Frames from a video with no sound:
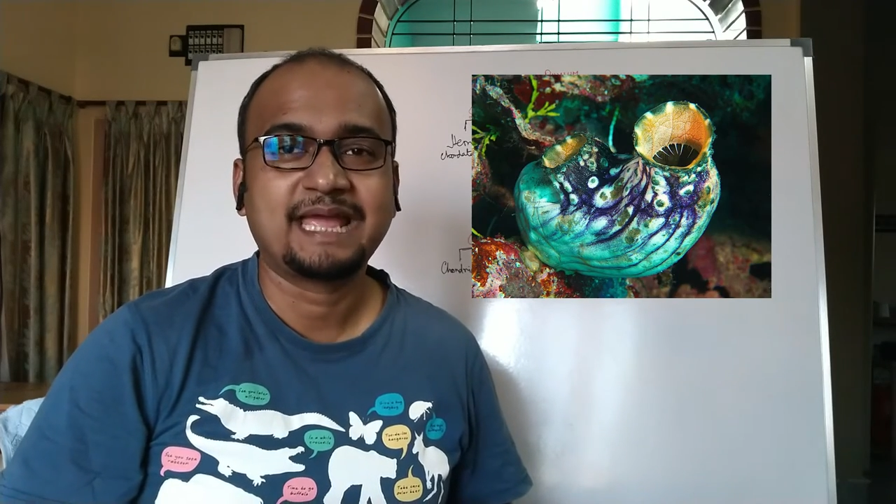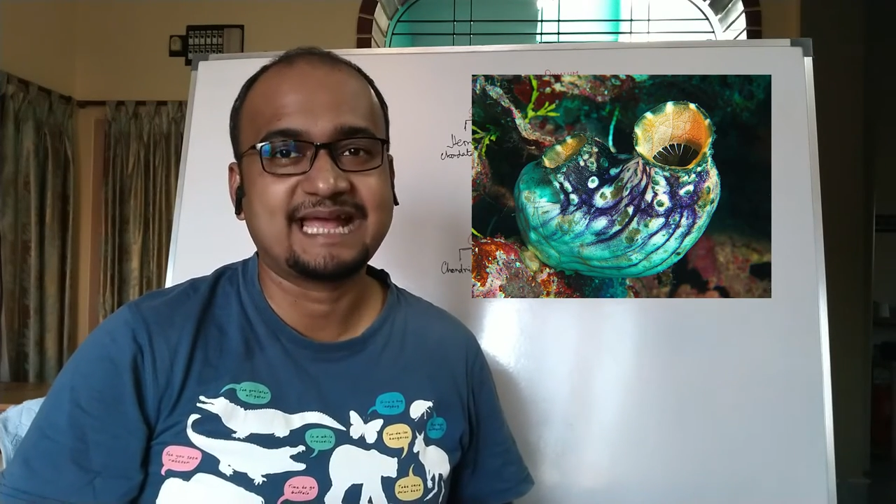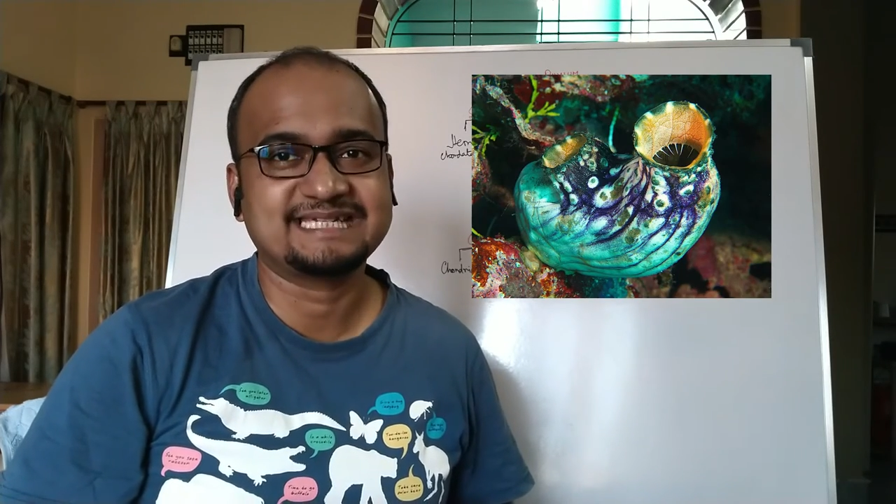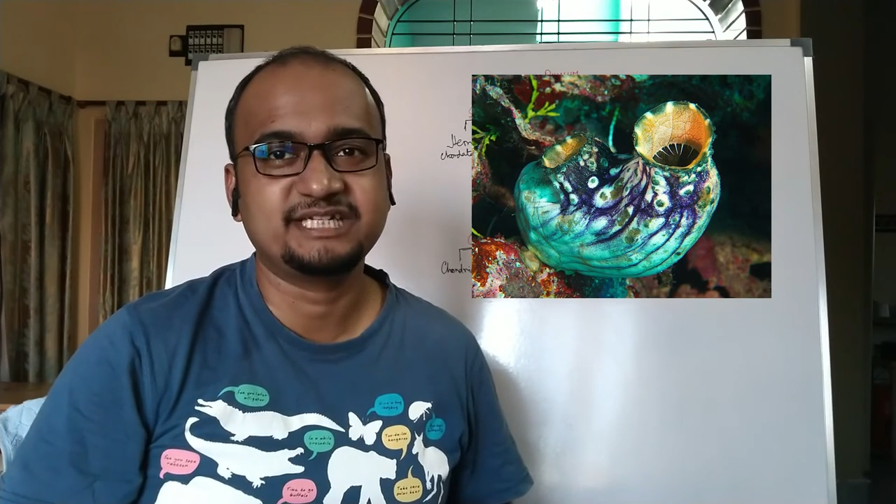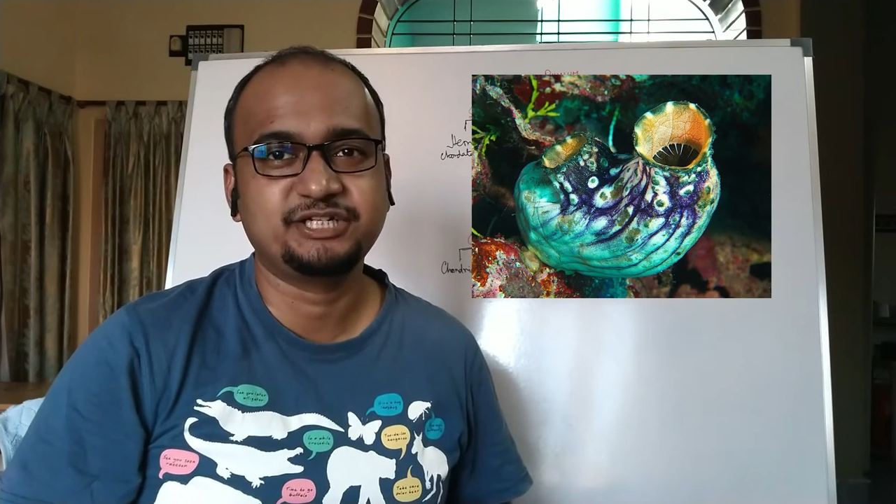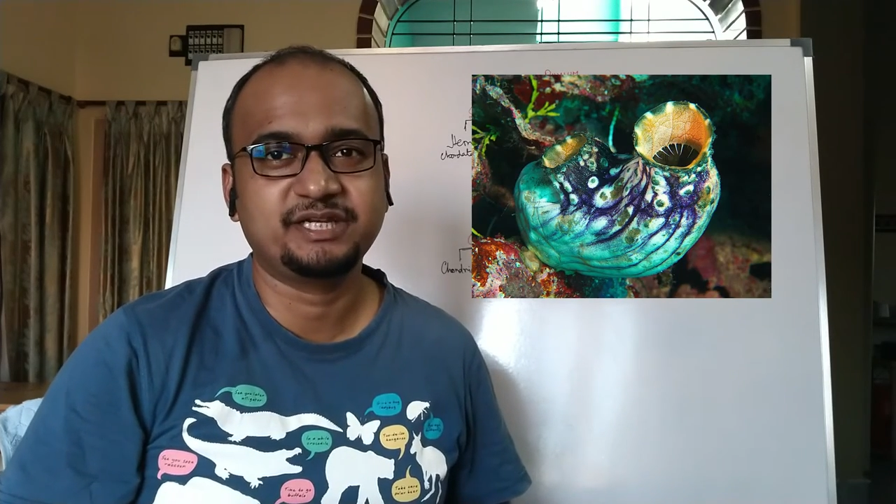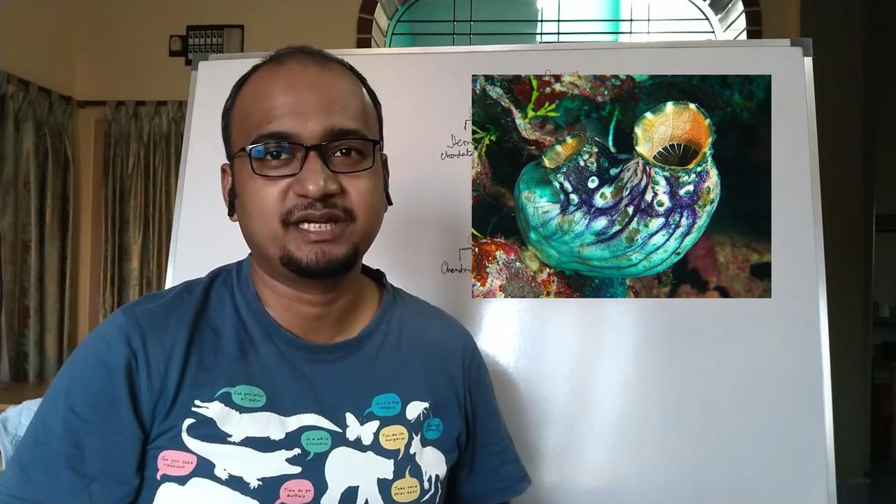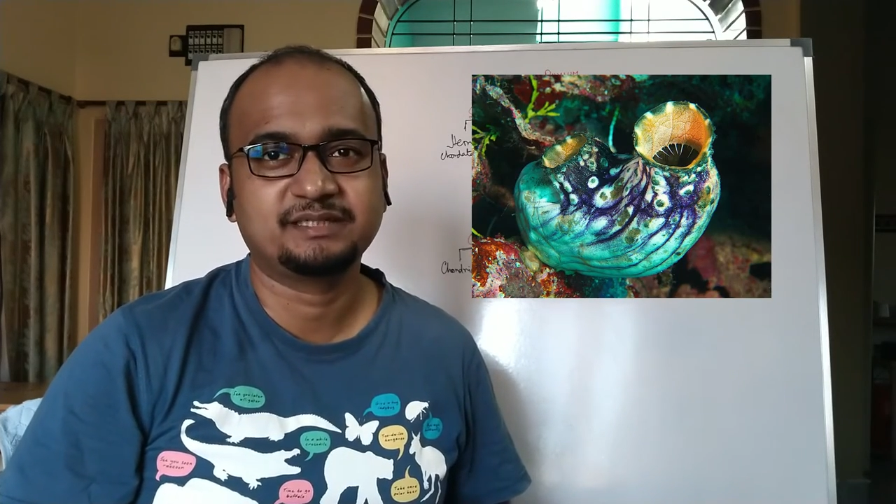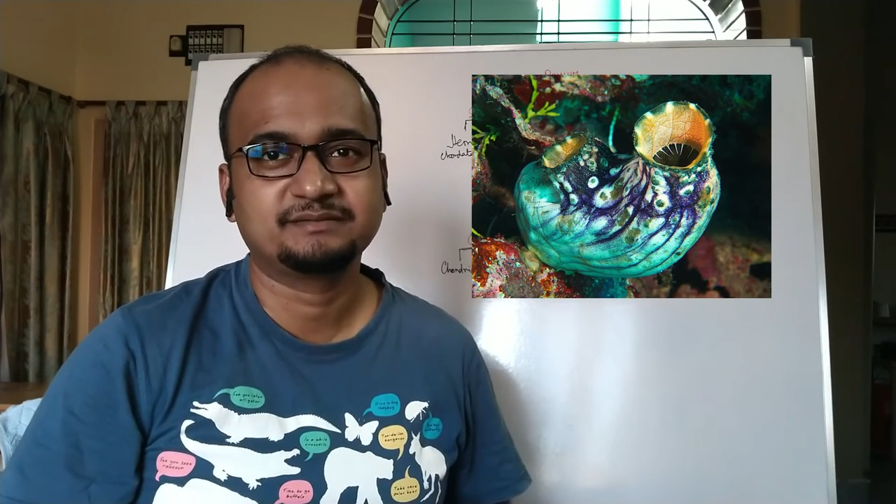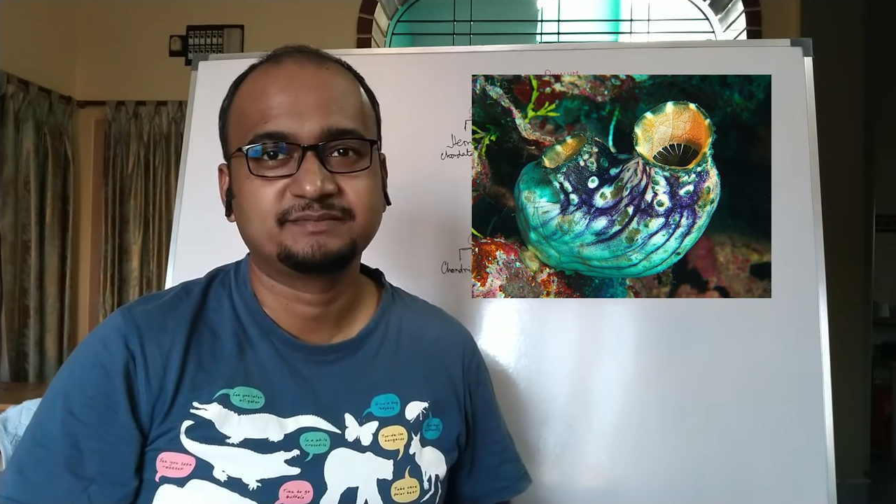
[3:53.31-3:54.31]

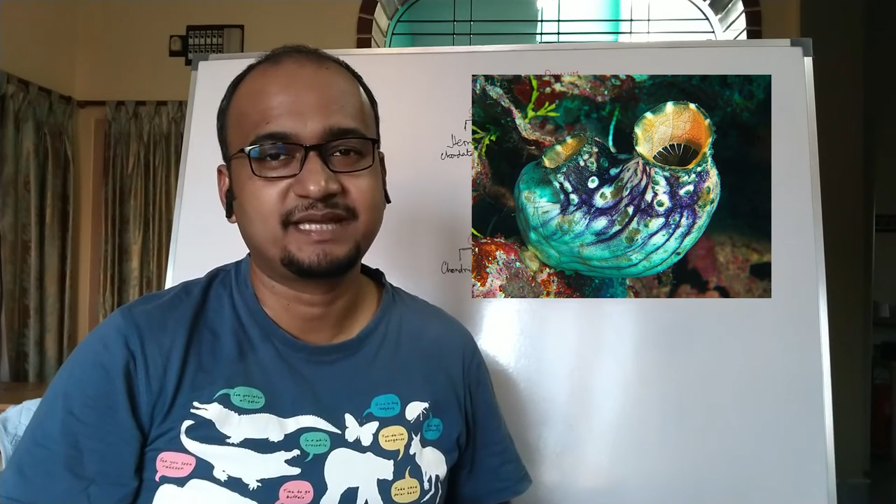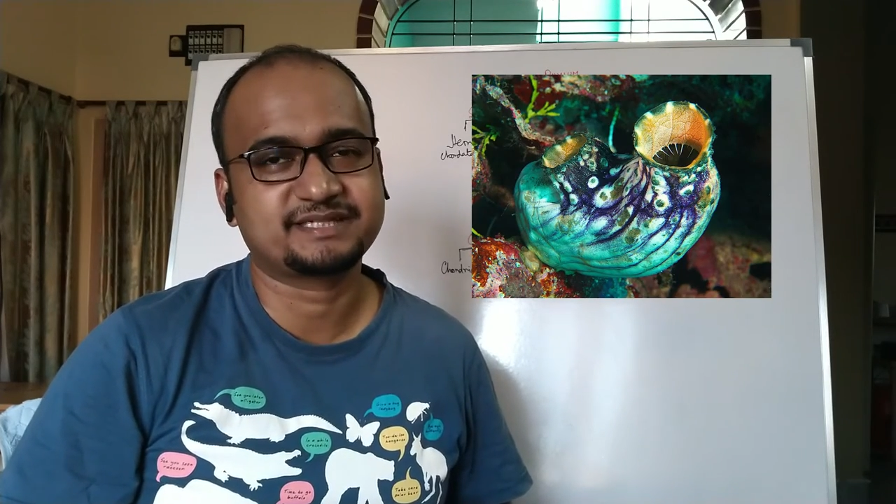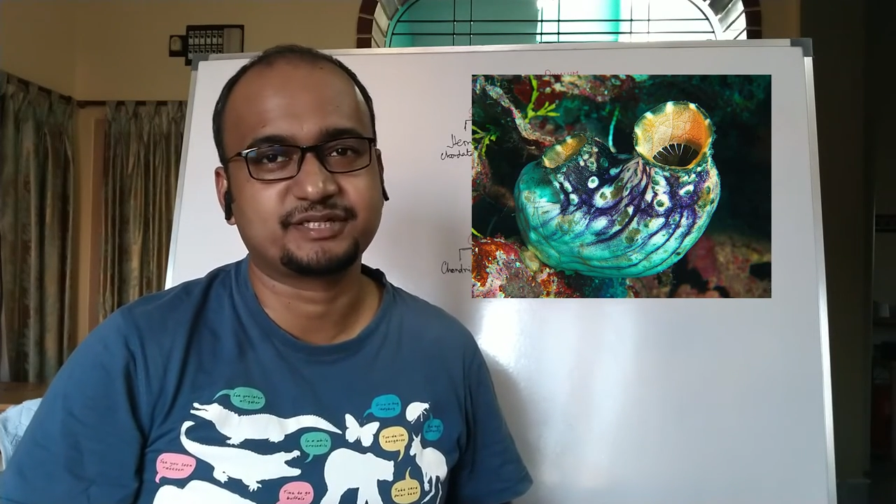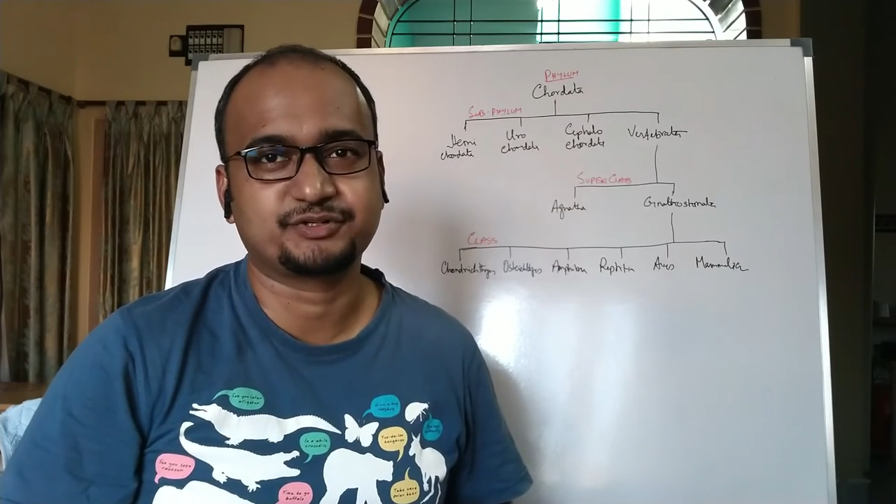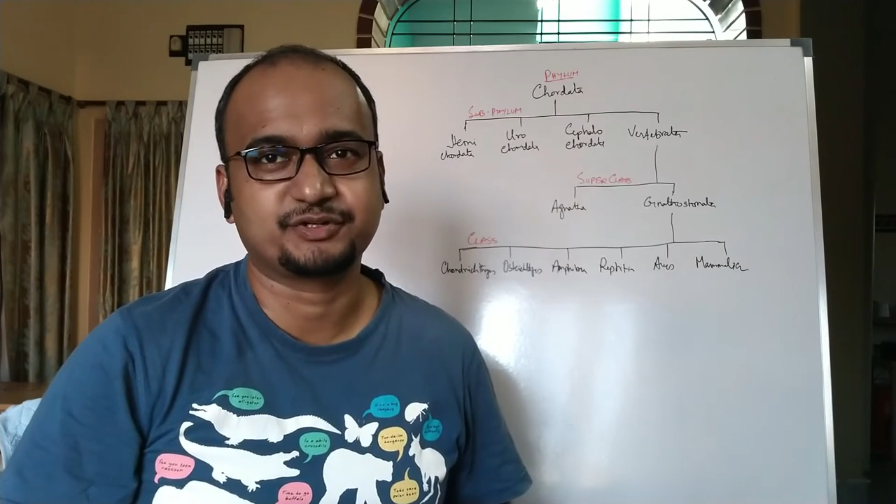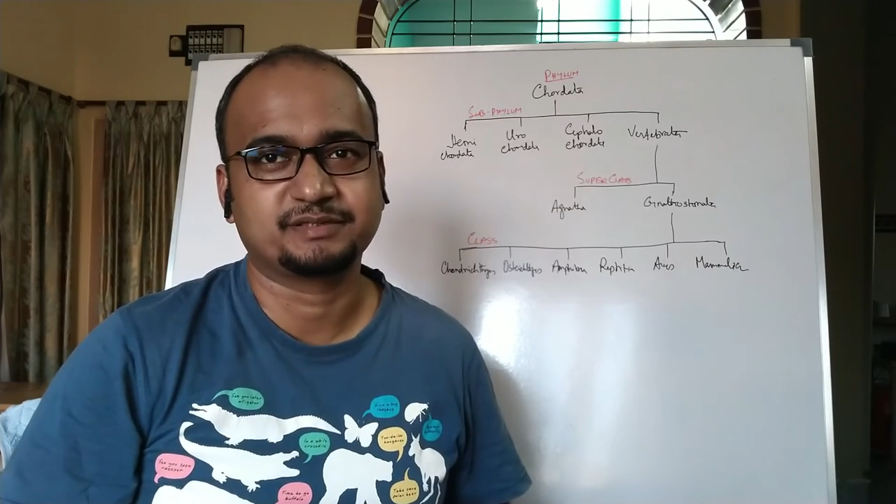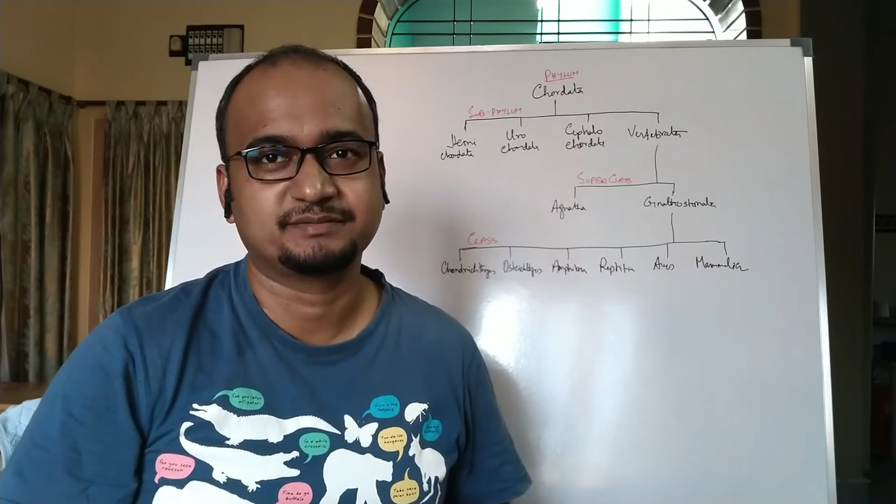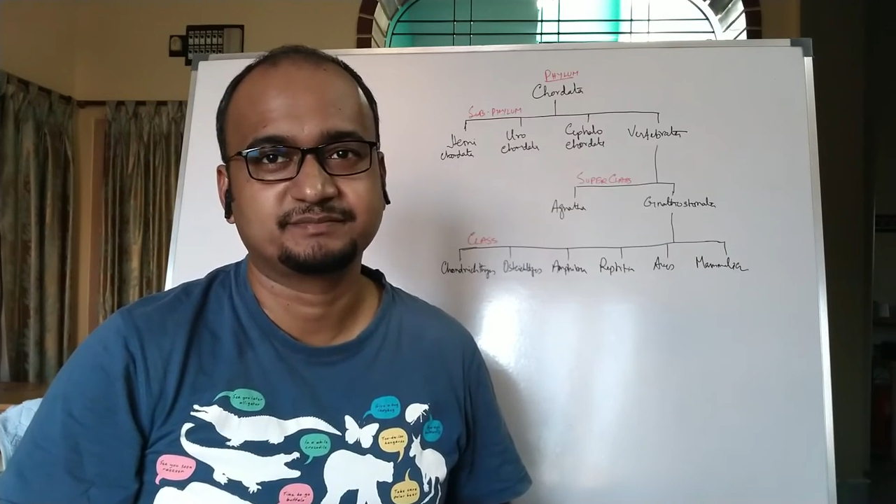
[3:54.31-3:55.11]
Ascidia, etc.